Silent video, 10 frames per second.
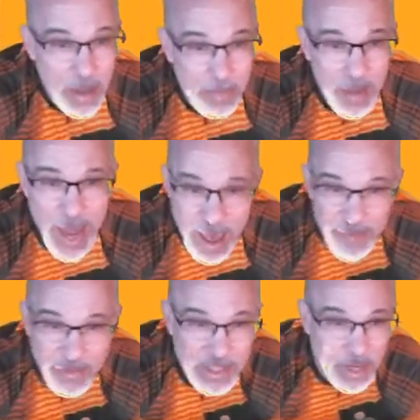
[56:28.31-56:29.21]
but
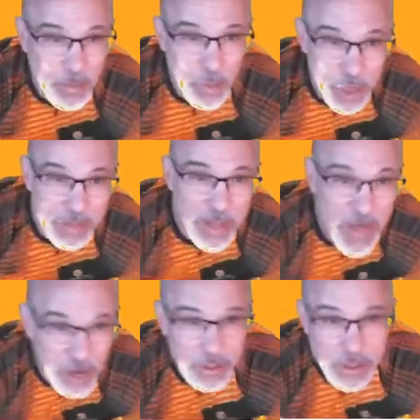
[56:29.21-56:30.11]
having someone
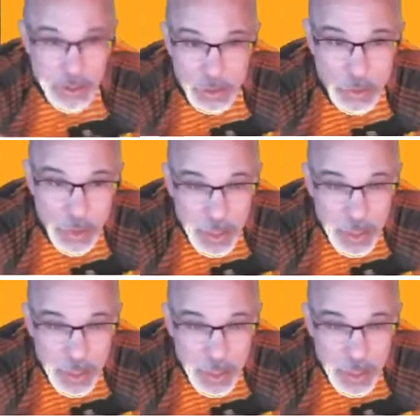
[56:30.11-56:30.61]
there to